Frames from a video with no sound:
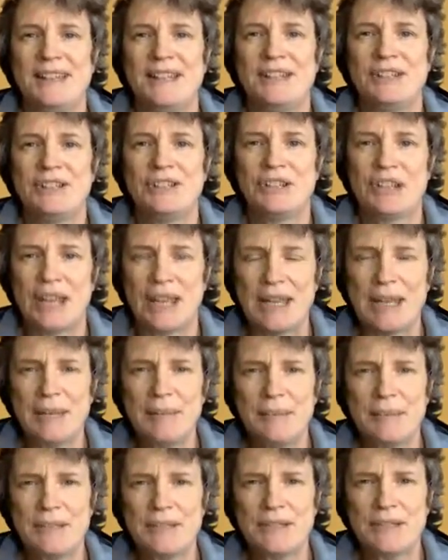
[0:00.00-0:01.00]

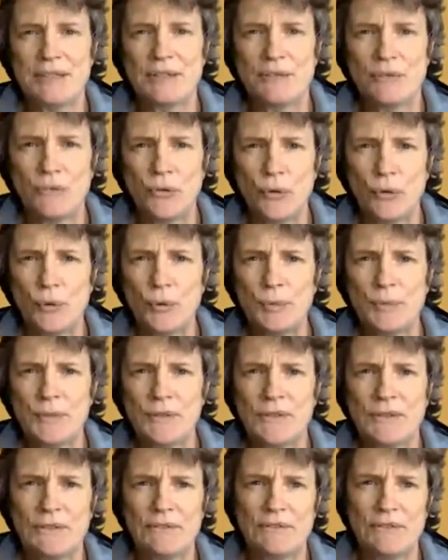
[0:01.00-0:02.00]
Shapes, the
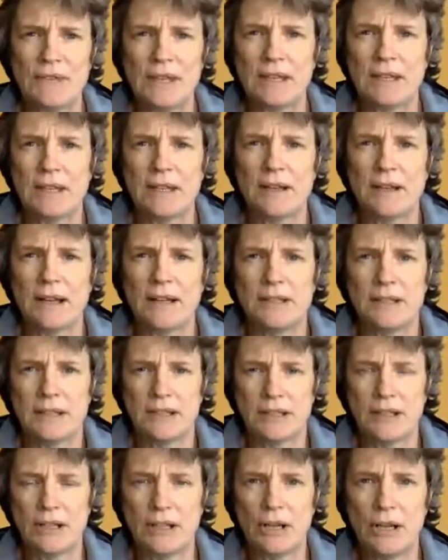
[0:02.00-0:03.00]
forms the figure and
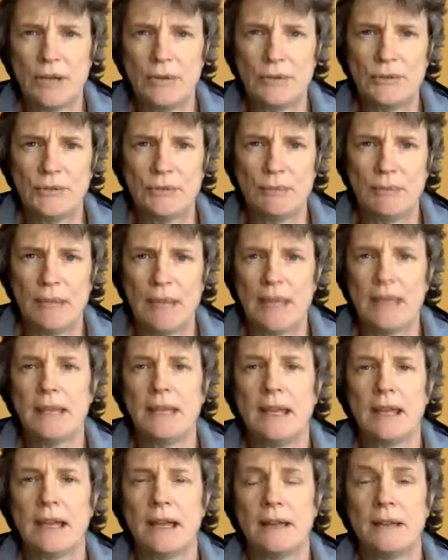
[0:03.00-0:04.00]
her clothes
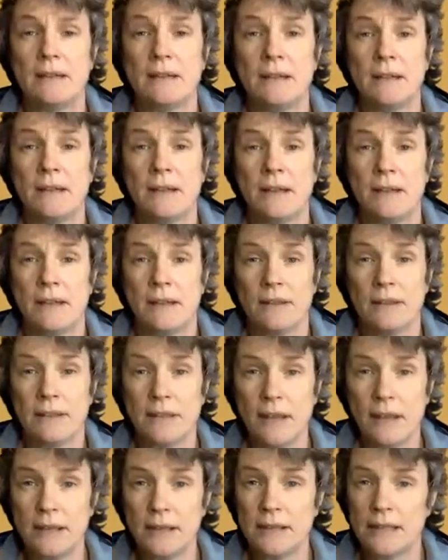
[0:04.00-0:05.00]
make, and
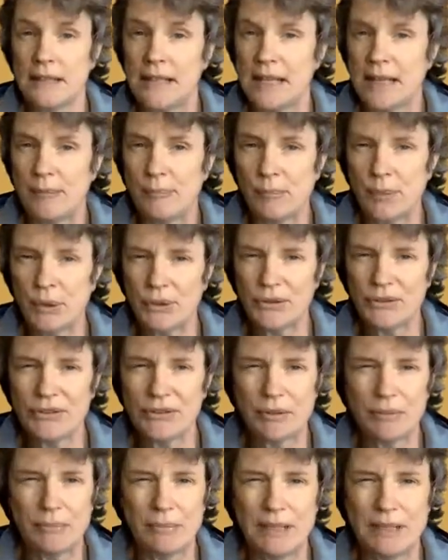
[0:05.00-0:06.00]
thirdly and
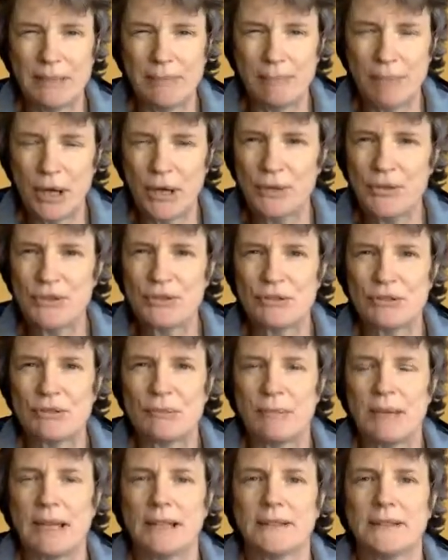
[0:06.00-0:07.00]
possibly most
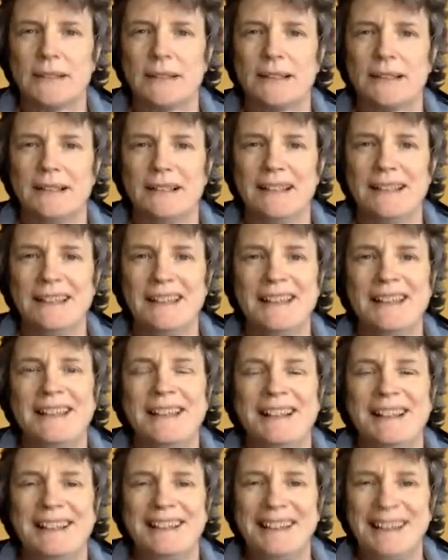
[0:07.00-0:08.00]
dramatically,
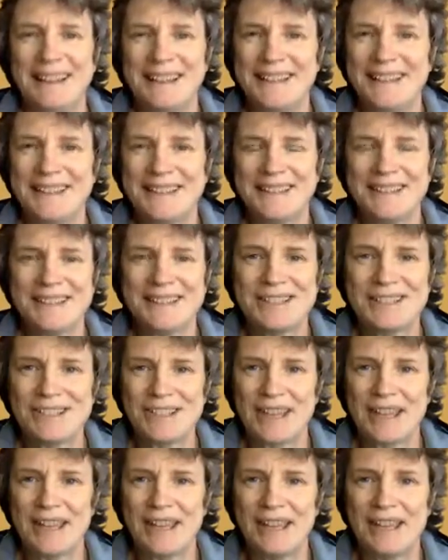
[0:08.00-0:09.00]
light and
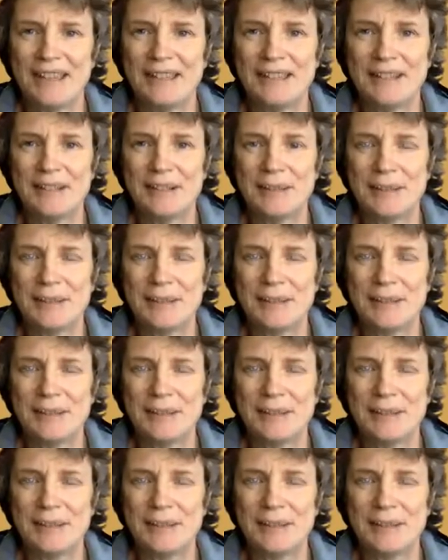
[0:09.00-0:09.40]
shade.